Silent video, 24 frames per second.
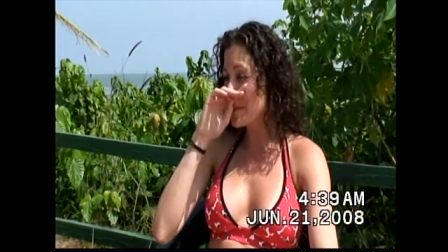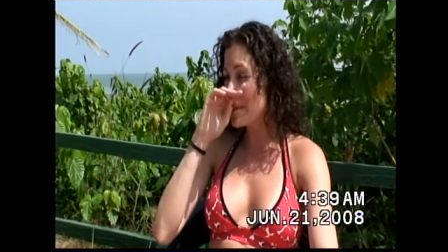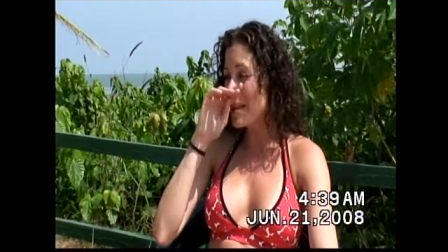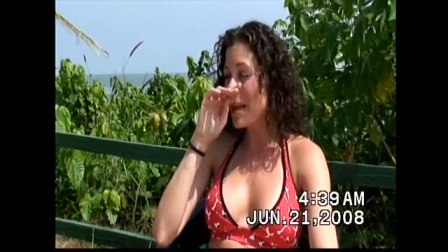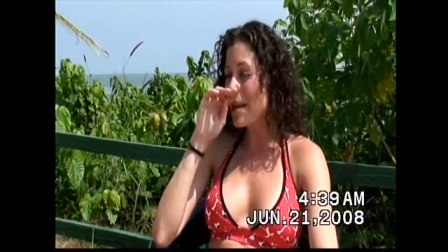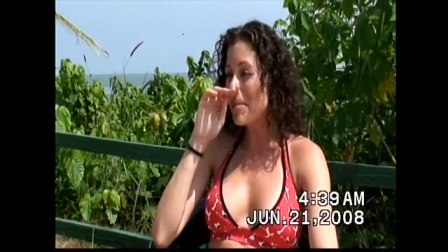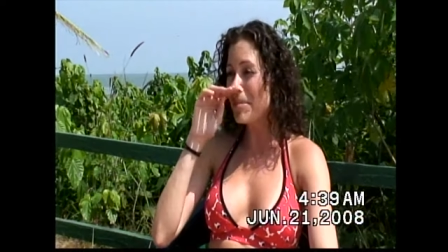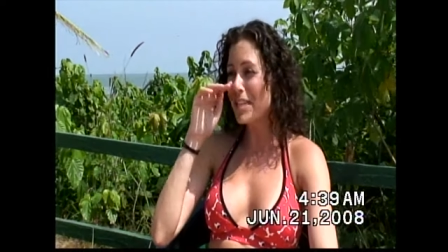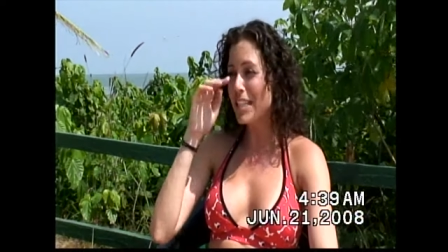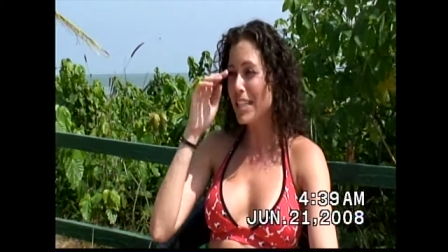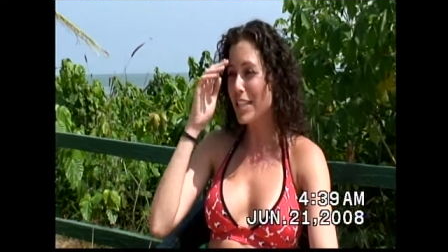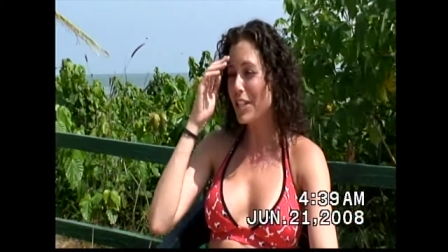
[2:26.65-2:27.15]

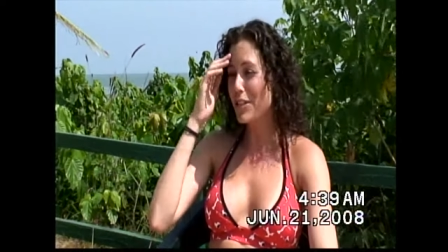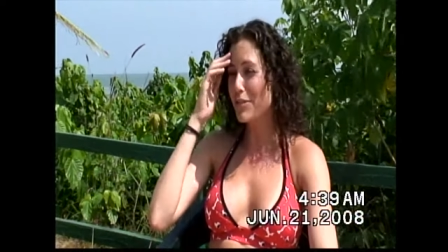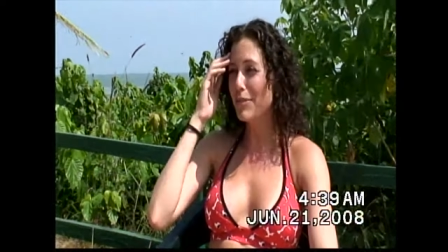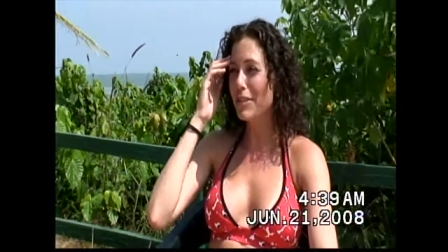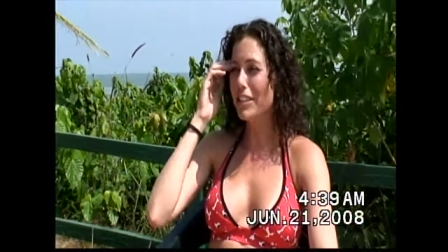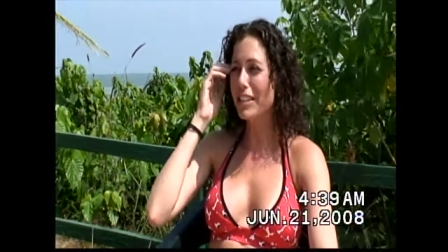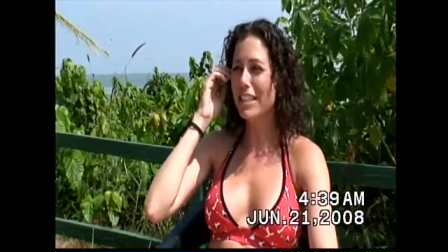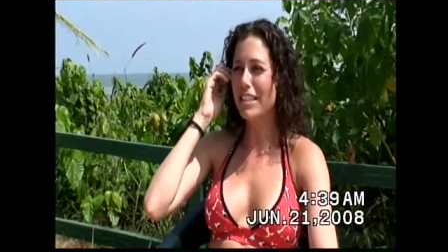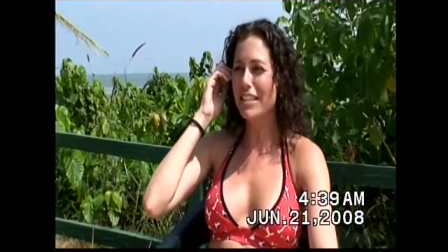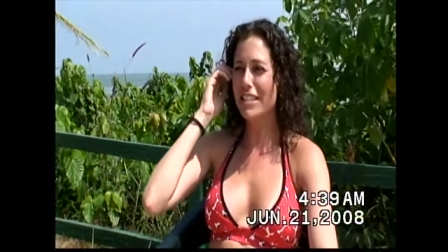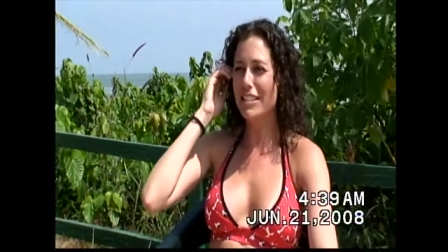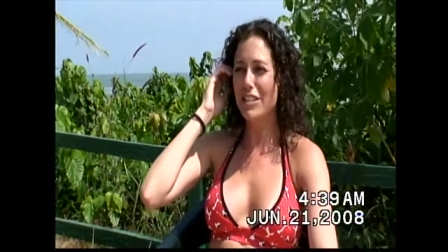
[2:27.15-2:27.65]
I mean, there
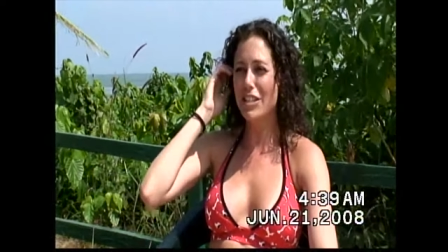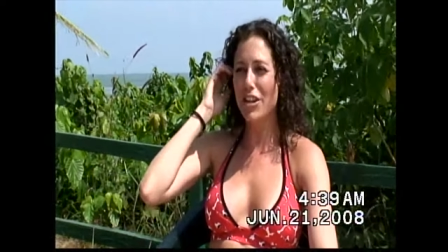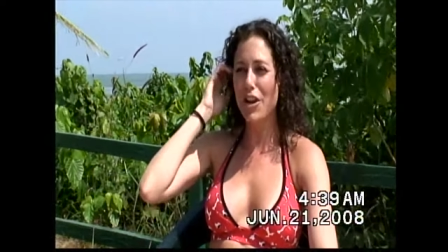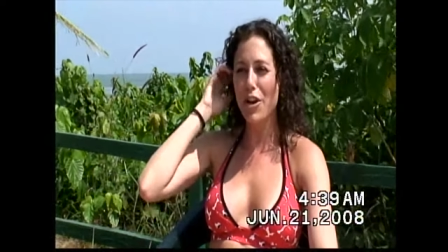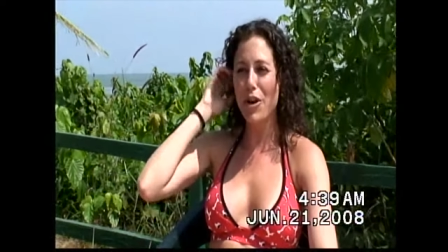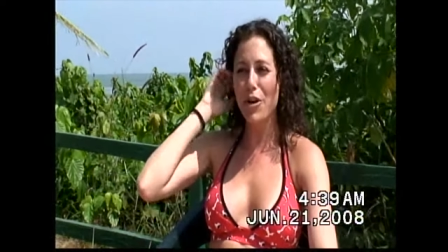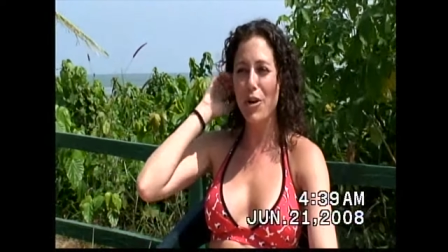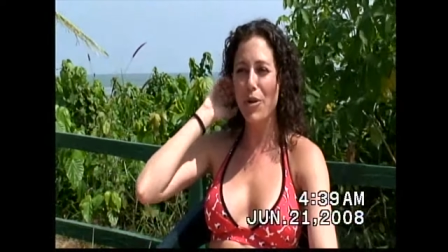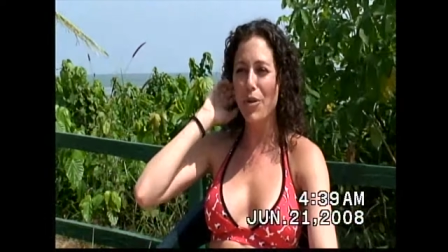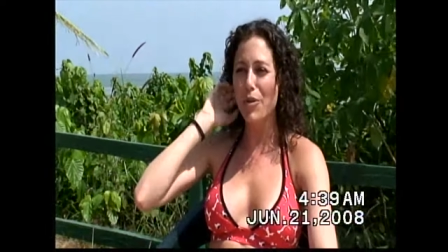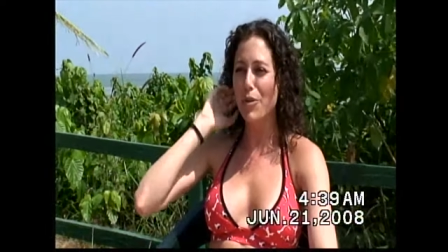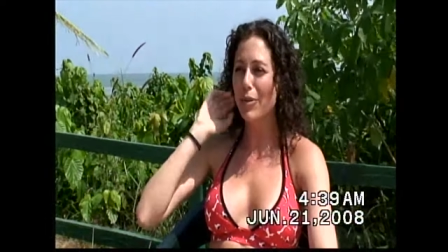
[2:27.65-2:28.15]
really is
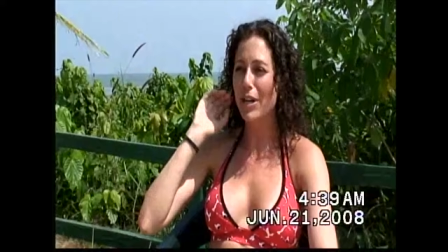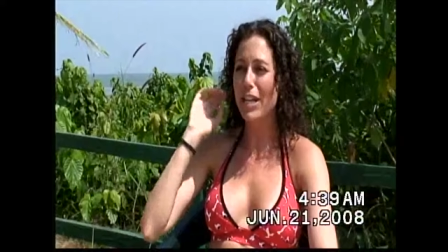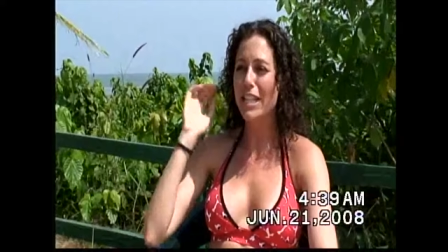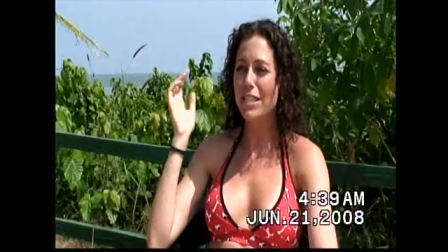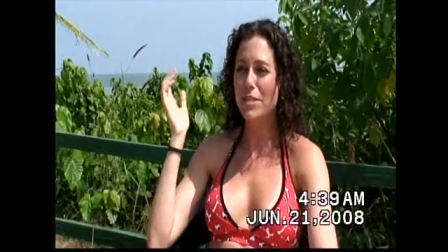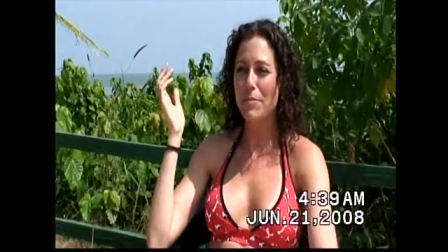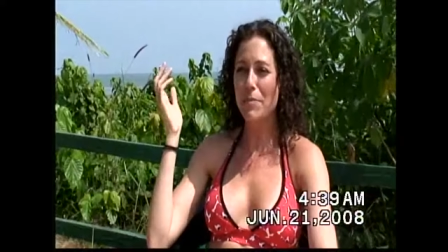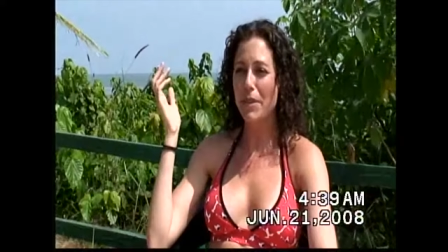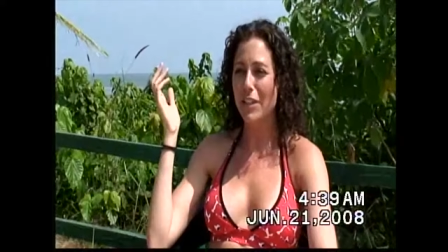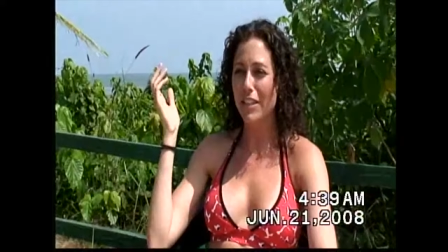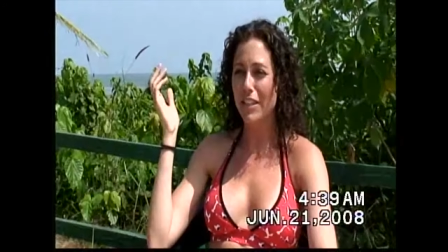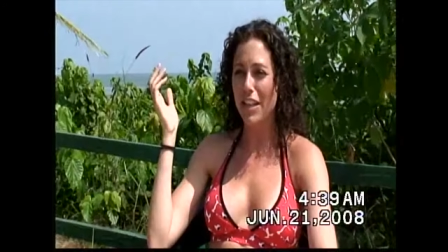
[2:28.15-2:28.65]
no...
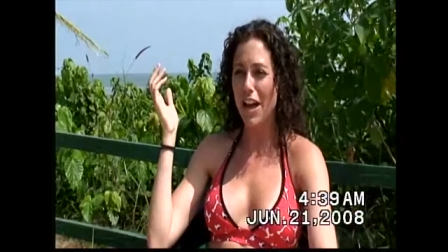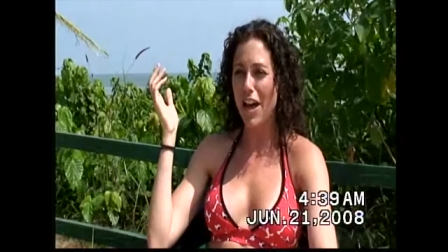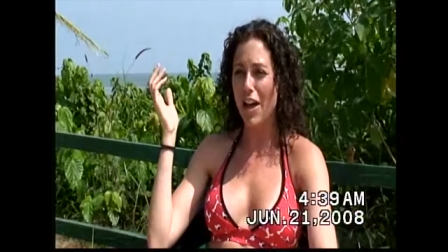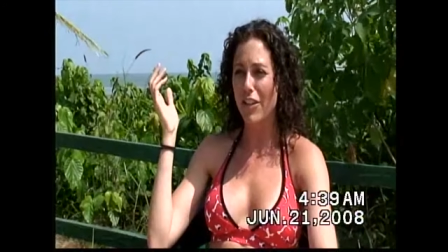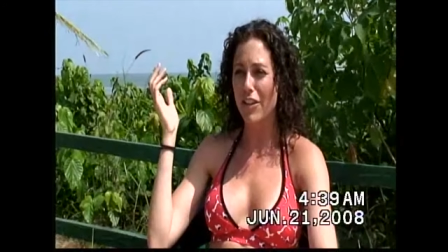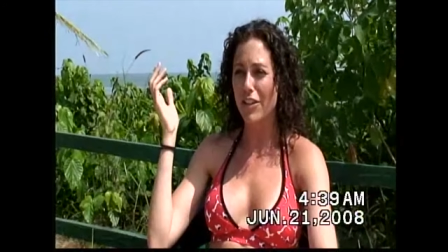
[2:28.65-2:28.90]
It's $1 million.